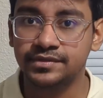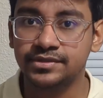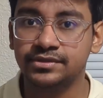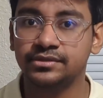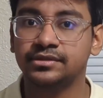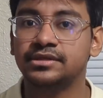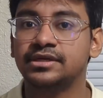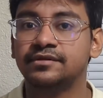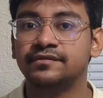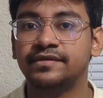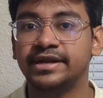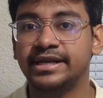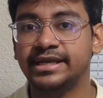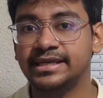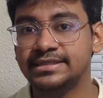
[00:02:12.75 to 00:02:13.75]
So
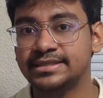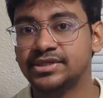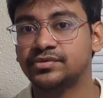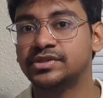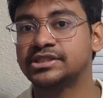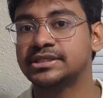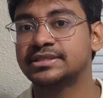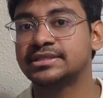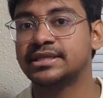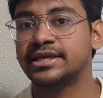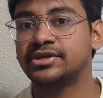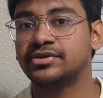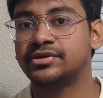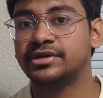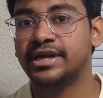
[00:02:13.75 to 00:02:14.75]
very easy questions
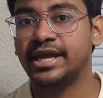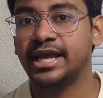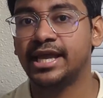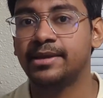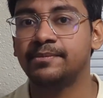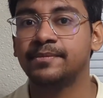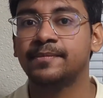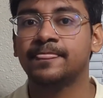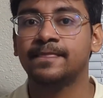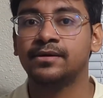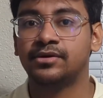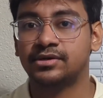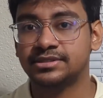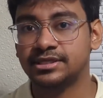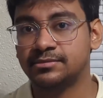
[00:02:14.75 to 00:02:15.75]
like your name
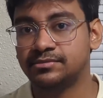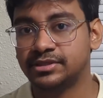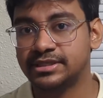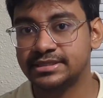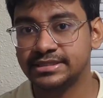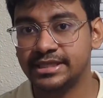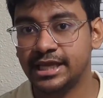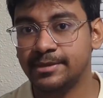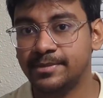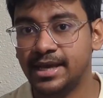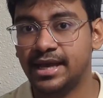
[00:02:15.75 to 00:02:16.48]
or somebody's name,